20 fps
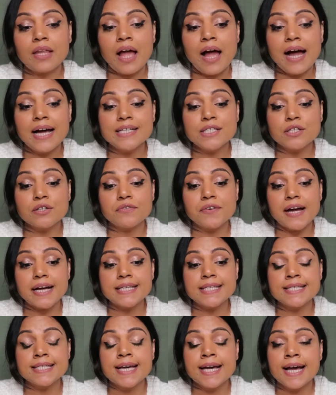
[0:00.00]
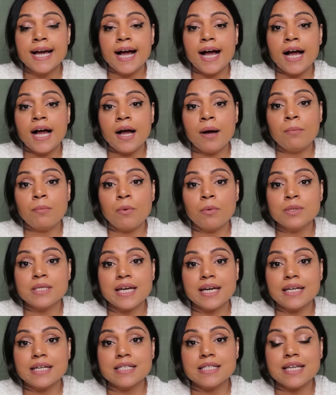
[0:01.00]
I digress. What was
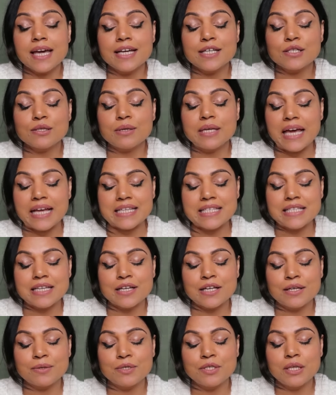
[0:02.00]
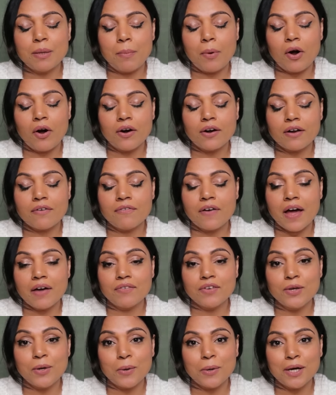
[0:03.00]
I gonna say? So yes, to the part of
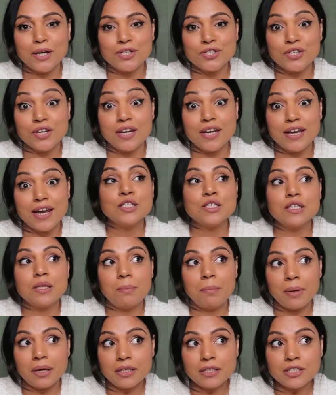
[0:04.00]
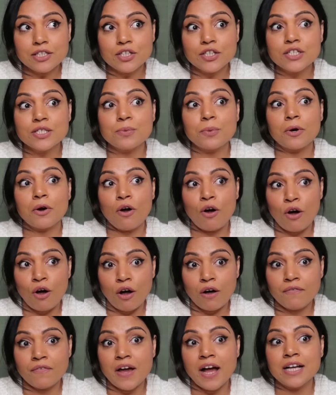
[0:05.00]
having no kitchen. So the builders were
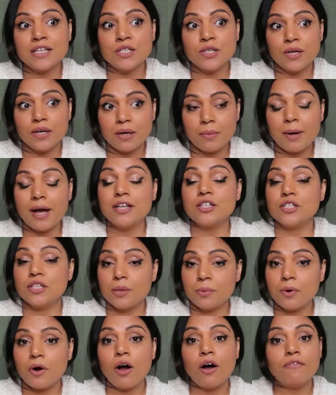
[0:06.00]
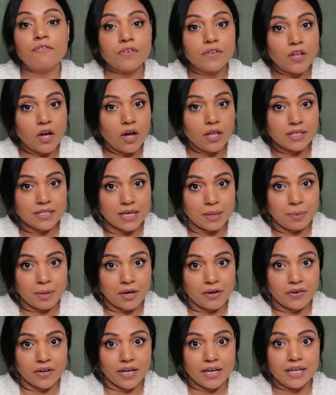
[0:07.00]
off, as you can imagine. They were off for the holiday
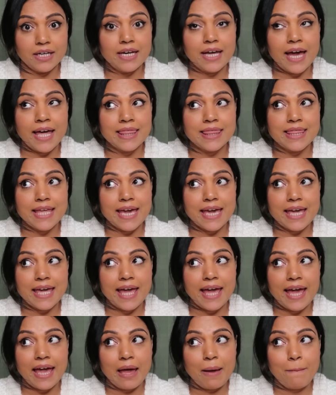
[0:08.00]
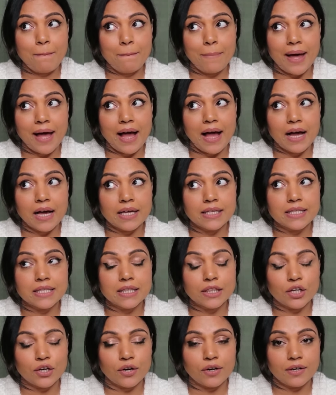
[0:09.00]
period and they came back
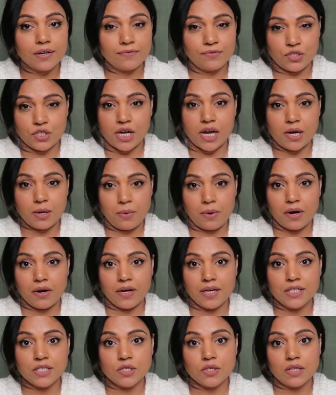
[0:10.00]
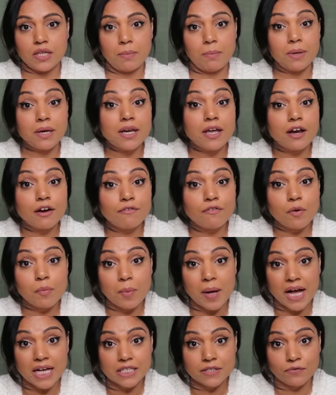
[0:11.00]
3rd of January. So they've been here for
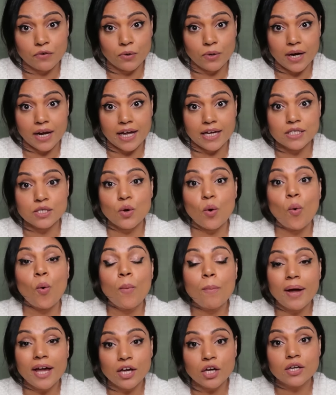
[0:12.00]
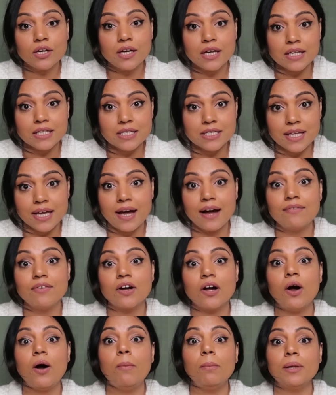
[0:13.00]
past 4 days. Oh my goodness, they have
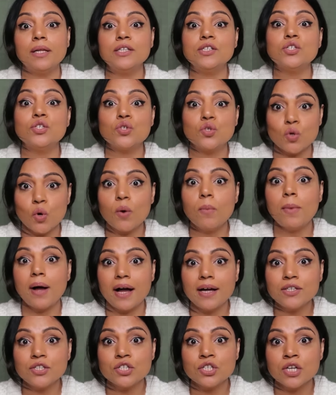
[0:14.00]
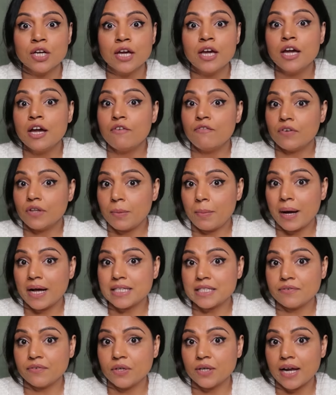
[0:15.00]
accomplished so much for the
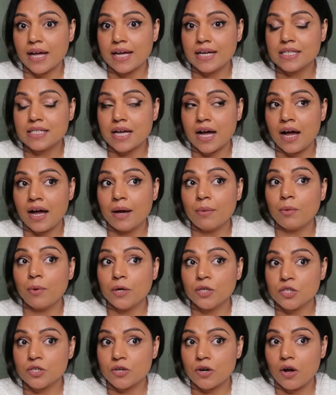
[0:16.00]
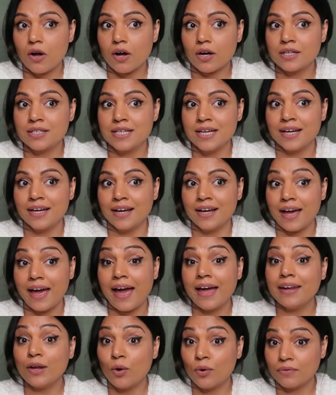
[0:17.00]
past 4 days. I'm quite shocked
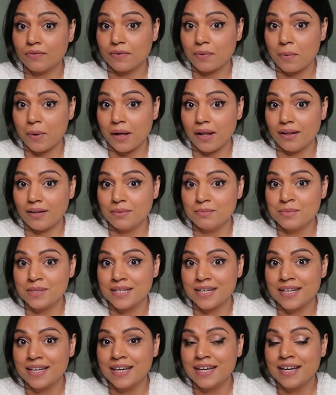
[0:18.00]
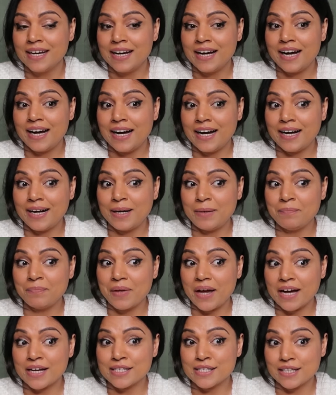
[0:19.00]
and overwhelmed.
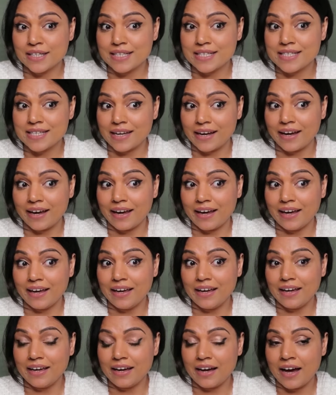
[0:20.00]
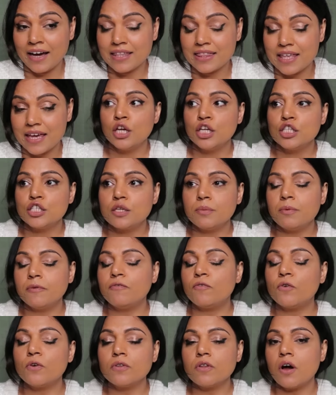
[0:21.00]
As you'll see, so
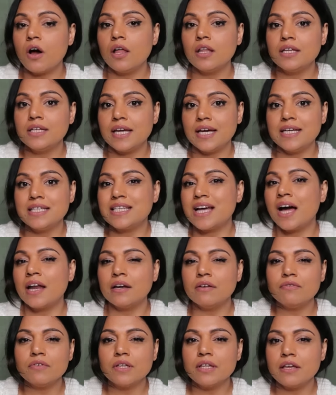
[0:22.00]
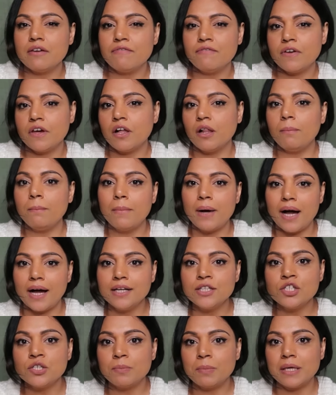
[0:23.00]
before the holidays, I didn't really feel
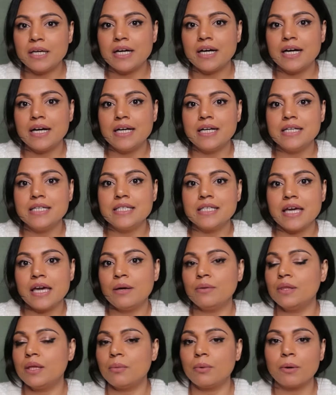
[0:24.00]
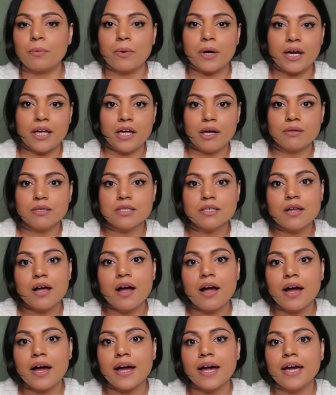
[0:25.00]
much because if they were working
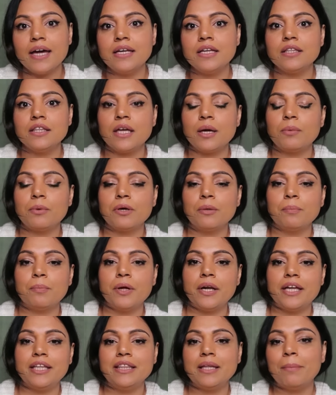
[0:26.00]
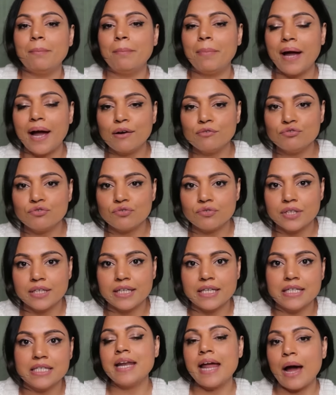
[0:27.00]
outside, they were putting the
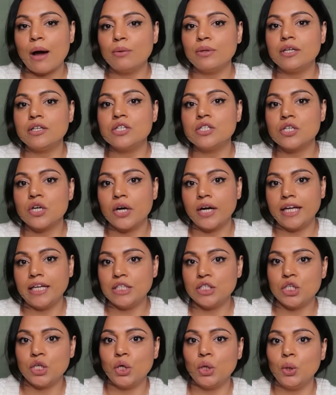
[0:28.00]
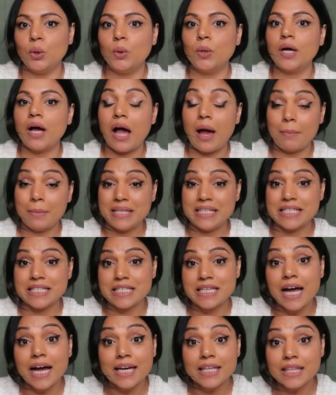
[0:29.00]
boundary. Now they're starting to come
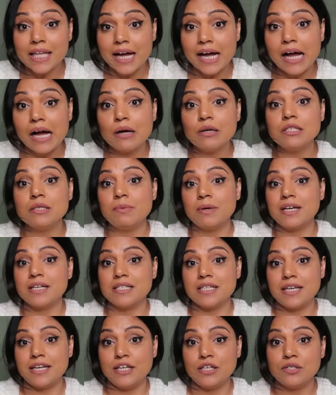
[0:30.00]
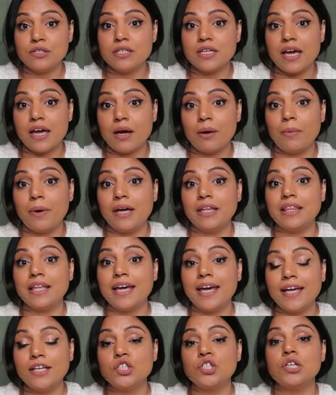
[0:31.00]
inside the house because they need to take away the
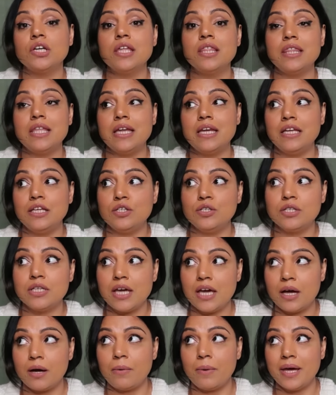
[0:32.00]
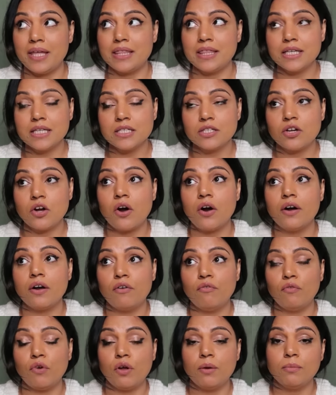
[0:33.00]
kitchen. They need to take away this
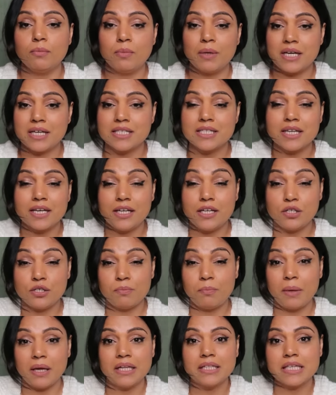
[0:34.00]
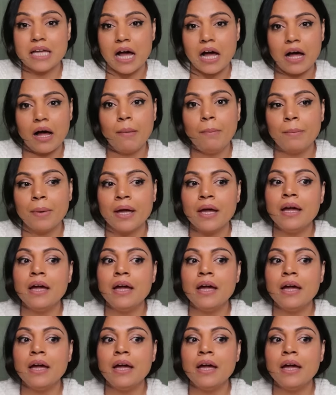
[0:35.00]
garden room because they need to build up.